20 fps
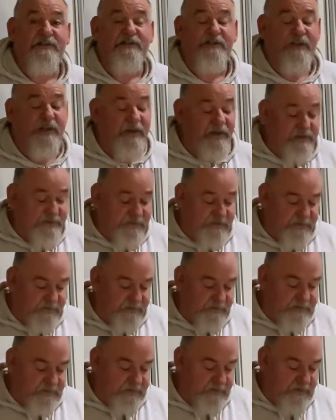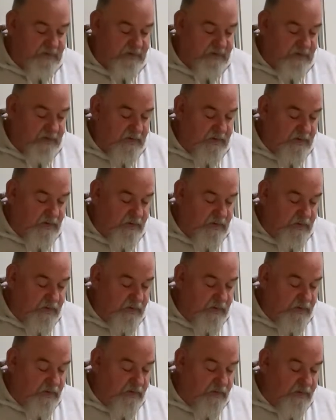Jesus,
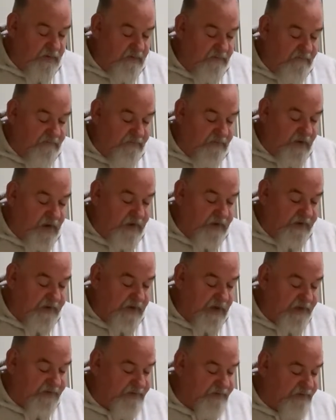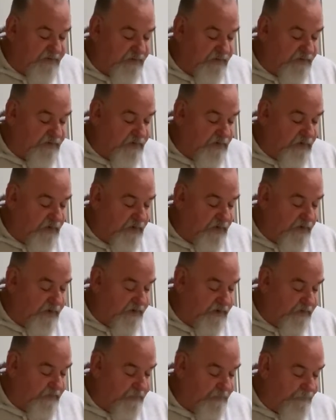who invited us to God.
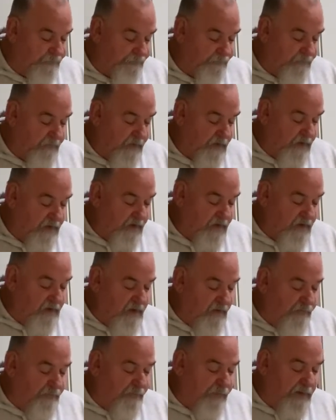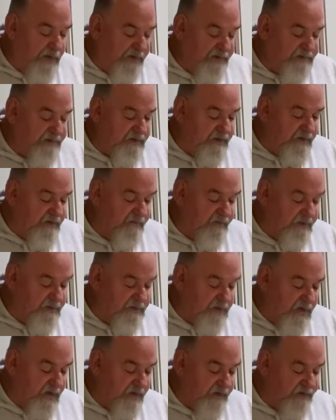The best
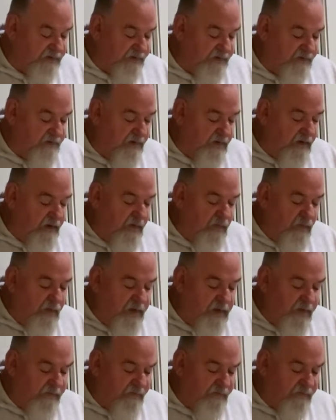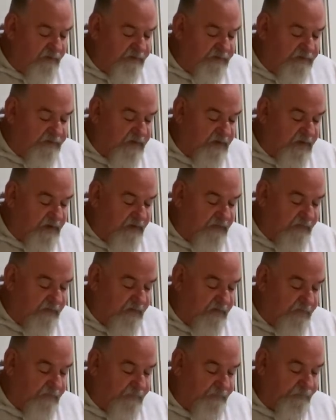invitation we ever received.
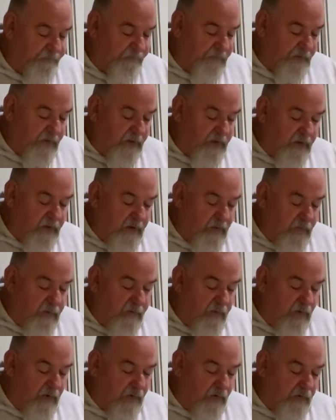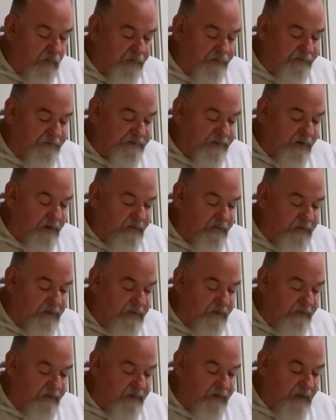We were also
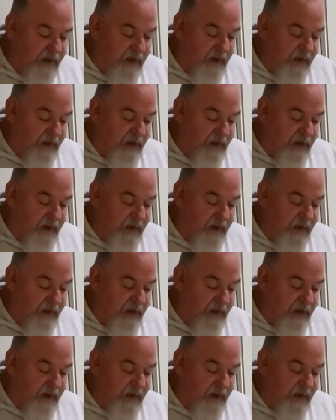given